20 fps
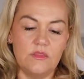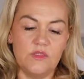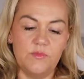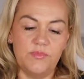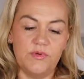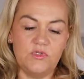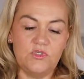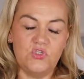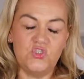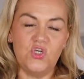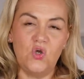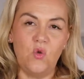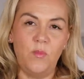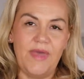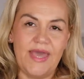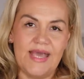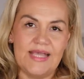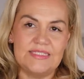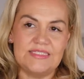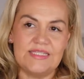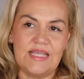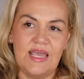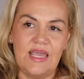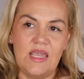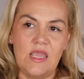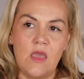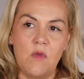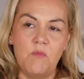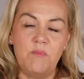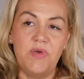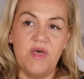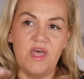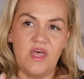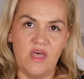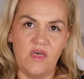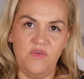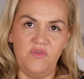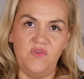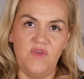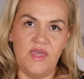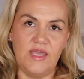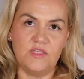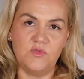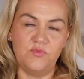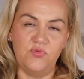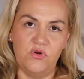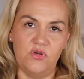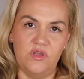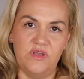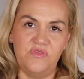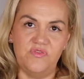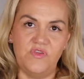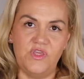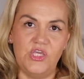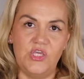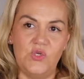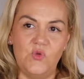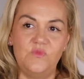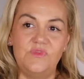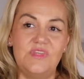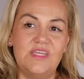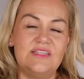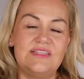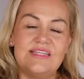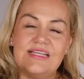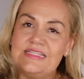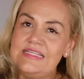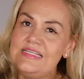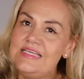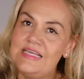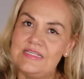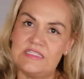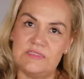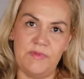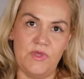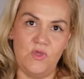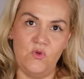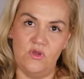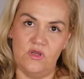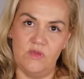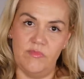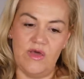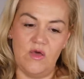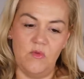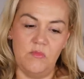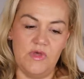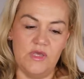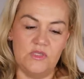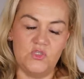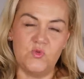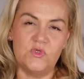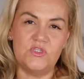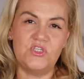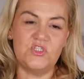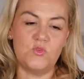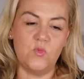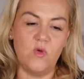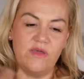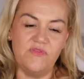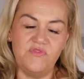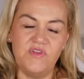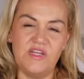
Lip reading: the Body Shop has a perfect product for you that doesn't get spoken about much, which is why